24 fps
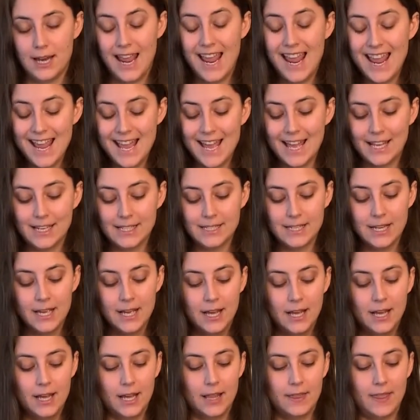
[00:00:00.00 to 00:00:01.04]
and
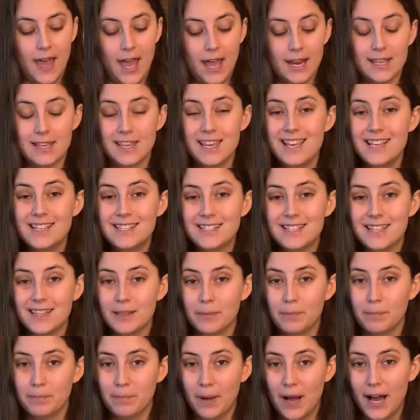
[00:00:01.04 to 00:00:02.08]
that yeast at the
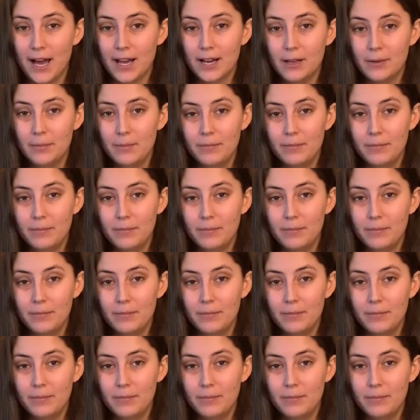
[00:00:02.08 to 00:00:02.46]
bottom